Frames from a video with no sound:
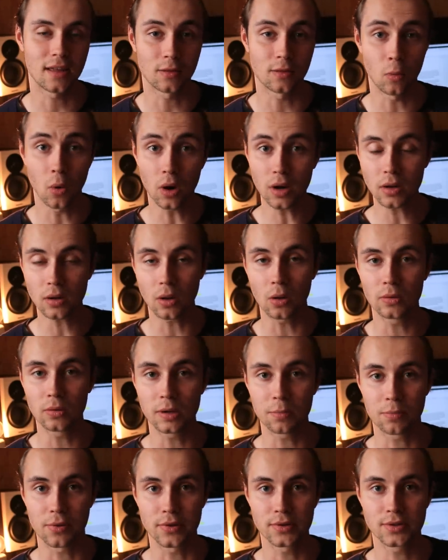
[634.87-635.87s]
and the one and
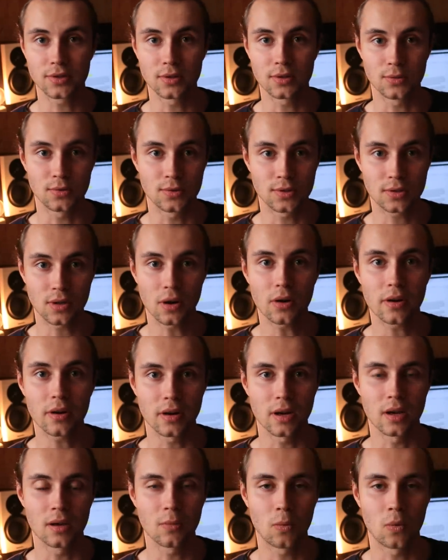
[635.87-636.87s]
only person who
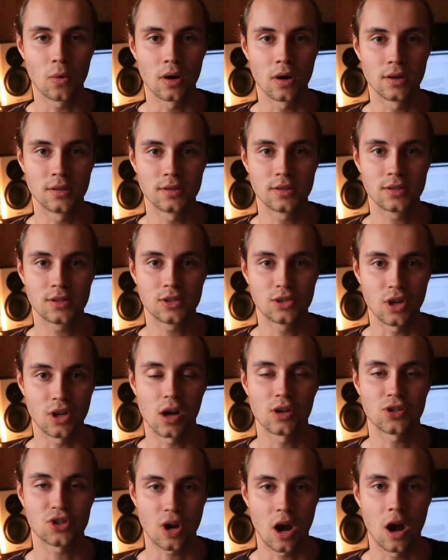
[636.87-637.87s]
started it was
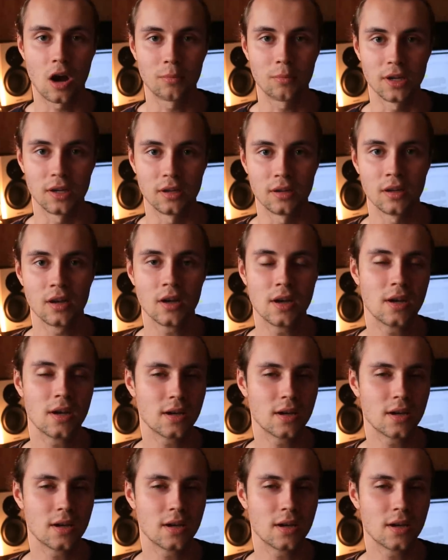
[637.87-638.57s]
Josh Homme.